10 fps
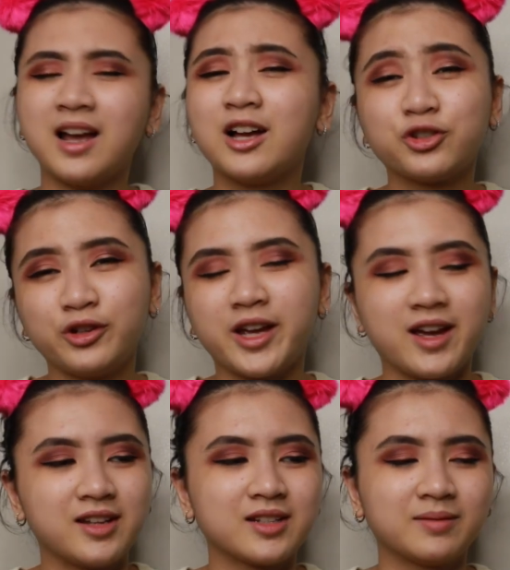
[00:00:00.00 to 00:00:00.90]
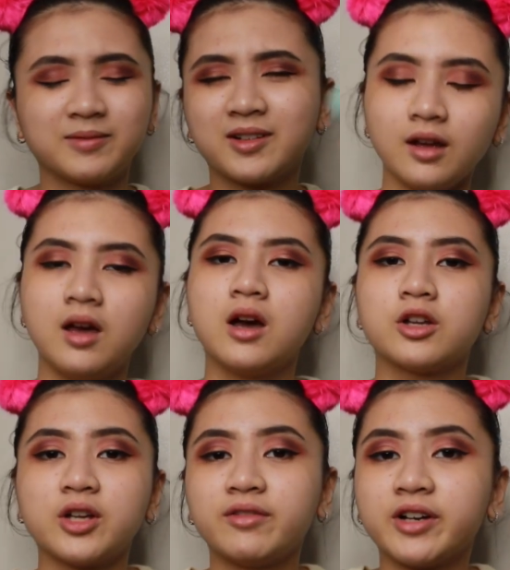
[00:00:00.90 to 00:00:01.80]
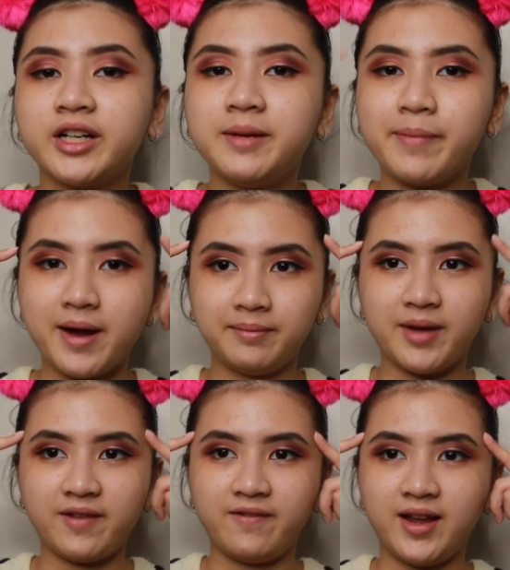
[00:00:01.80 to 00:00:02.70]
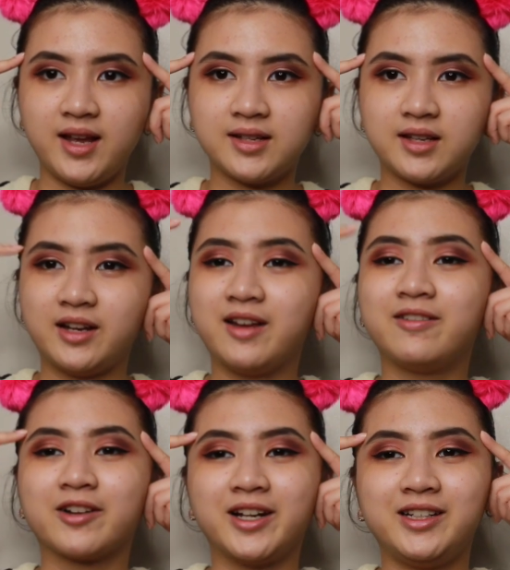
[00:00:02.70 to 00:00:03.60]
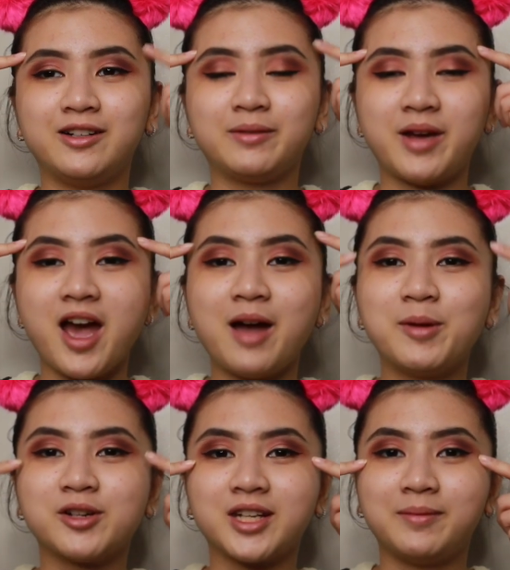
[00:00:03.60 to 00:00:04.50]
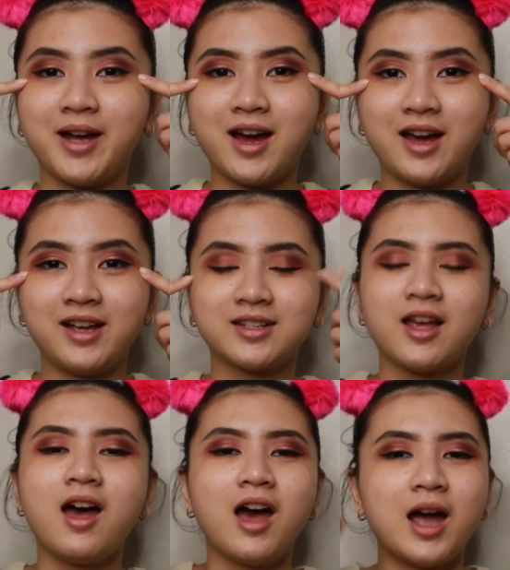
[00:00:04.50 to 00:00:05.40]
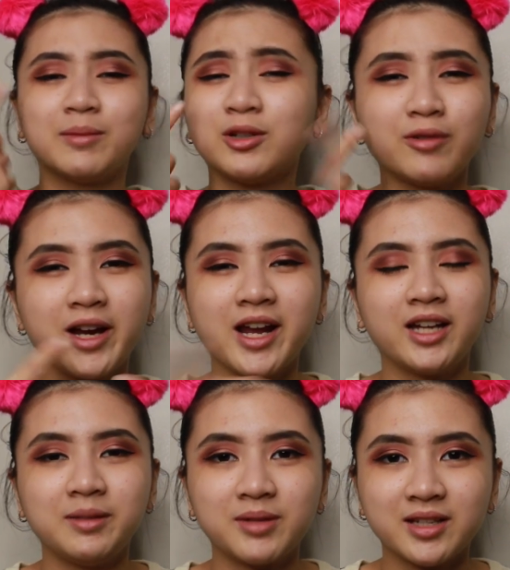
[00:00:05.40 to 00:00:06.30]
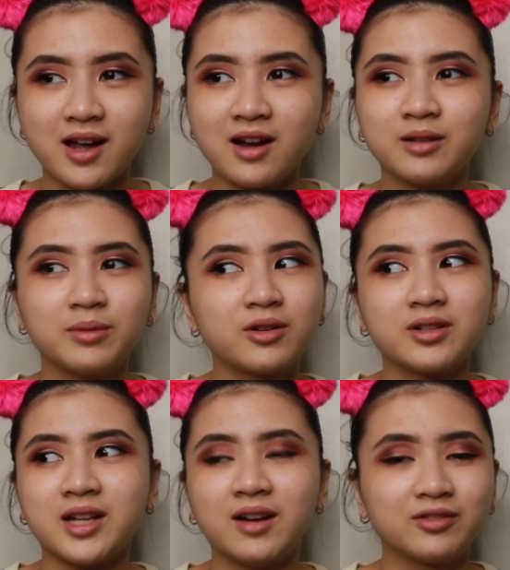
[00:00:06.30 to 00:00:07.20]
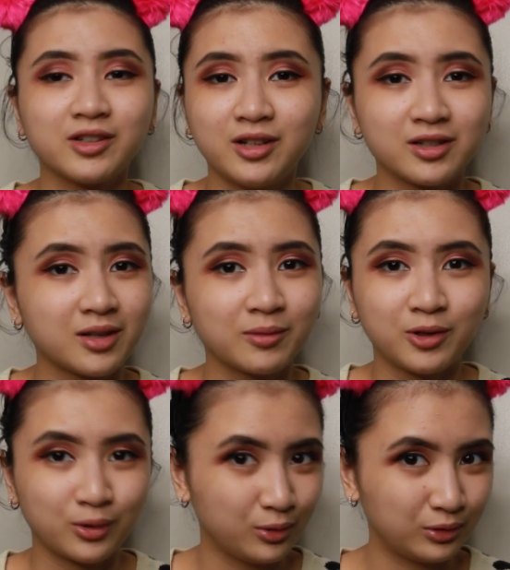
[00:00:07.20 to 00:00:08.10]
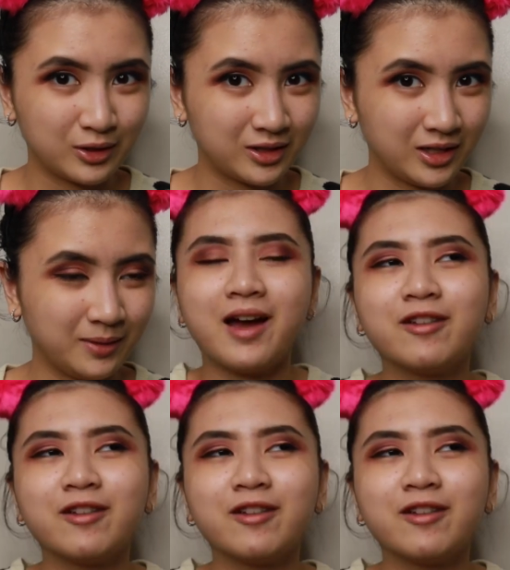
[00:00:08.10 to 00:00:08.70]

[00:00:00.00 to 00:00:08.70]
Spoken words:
I'll show you guys. So I've already primed my face and I've already done my eyebrows and my eyes. I'm not wearing any mascara because after this I'm gonna go to sleep.